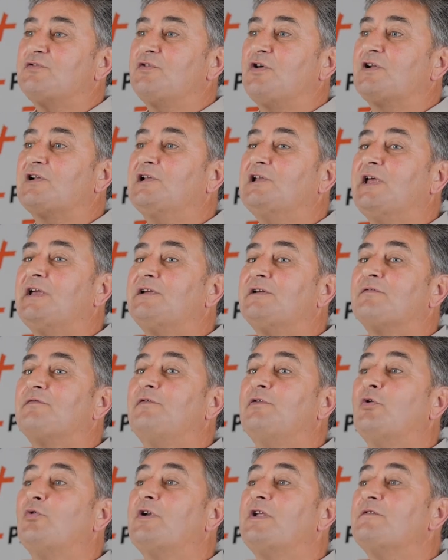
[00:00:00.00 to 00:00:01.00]
the click
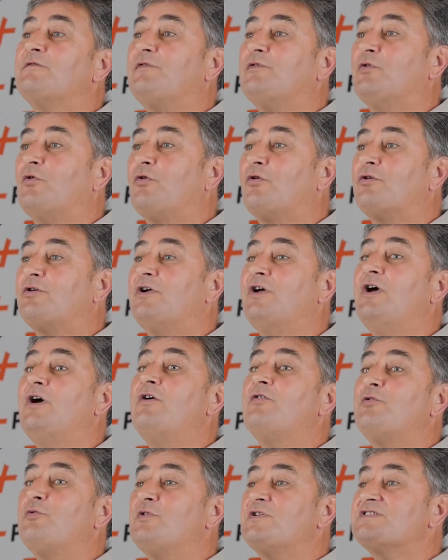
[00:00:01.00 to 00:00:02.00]
floating floor
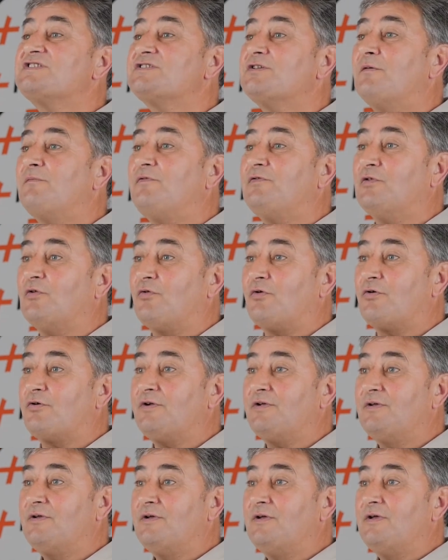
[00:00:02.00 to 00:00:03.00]
to the subfloor,
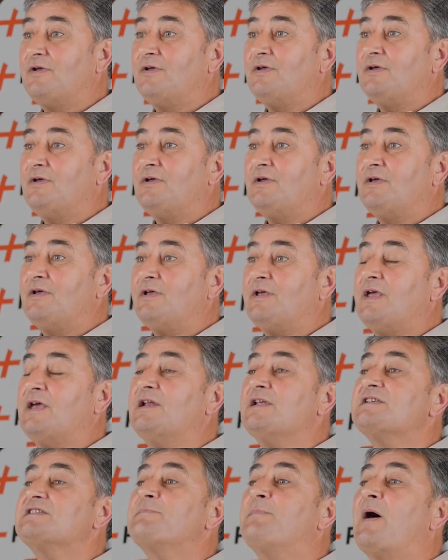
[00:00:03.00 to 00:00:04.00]
it
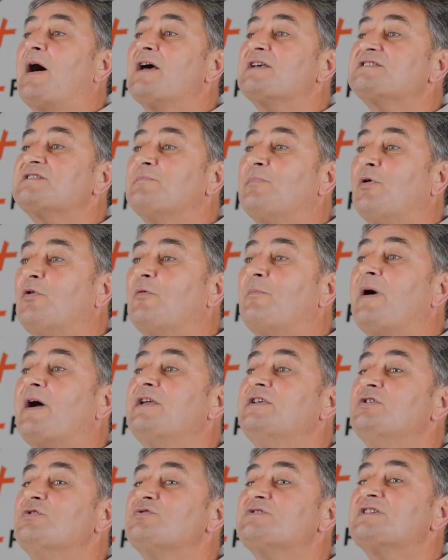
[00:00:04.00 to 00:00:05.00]
is possible by
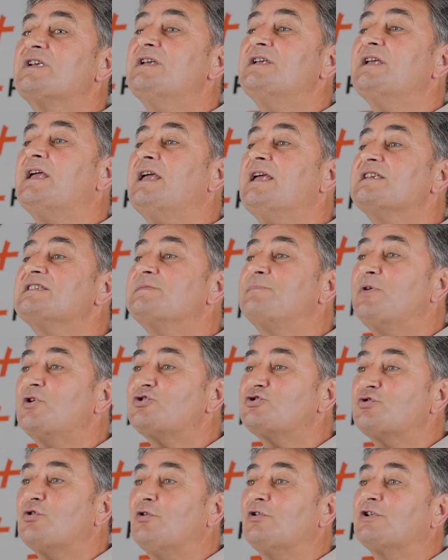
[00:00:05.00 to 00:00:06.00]
using a
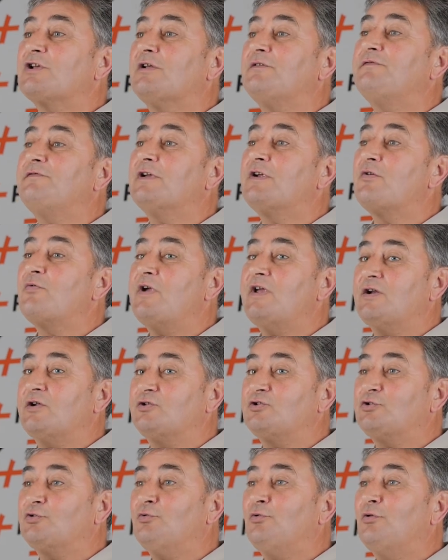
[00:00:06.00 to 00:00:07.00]
special
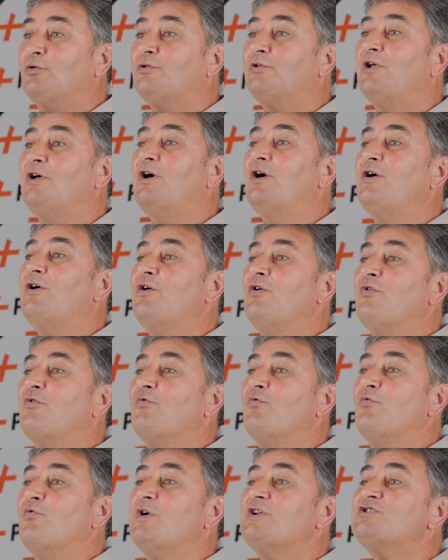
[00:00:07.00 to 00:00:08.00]
configurated tool
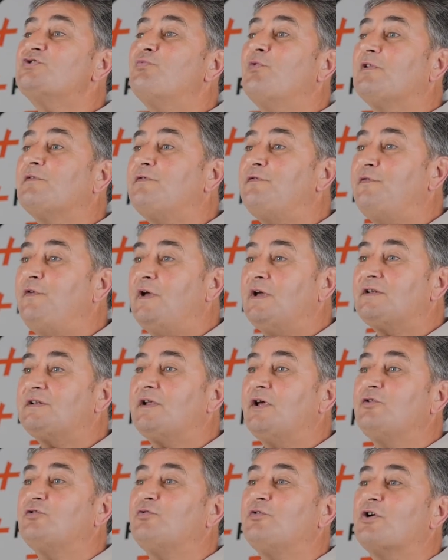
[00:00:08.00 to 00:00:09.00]
which will fit
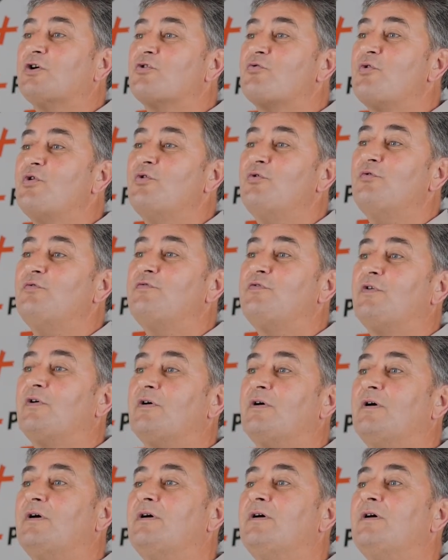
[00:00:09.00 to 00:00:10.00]
into the groove
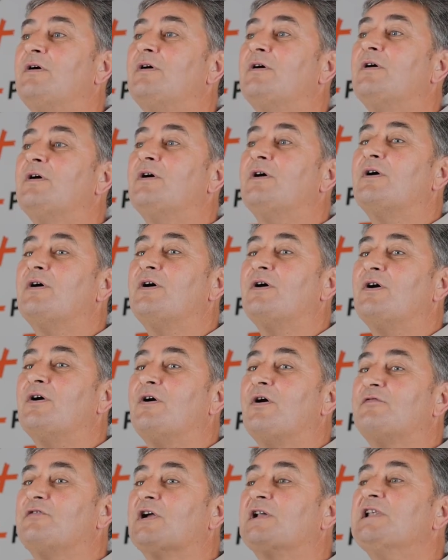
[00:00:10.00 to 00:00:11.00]

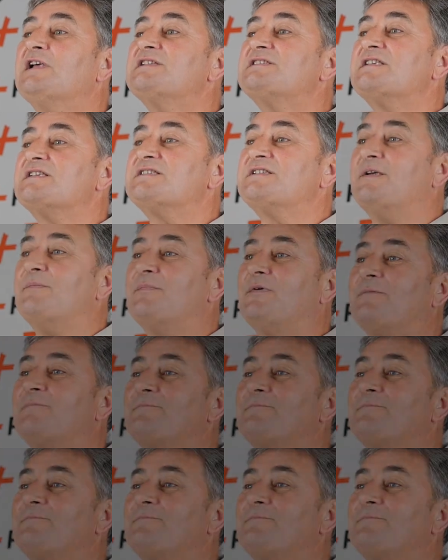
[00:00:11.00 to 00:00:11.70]
of the click system.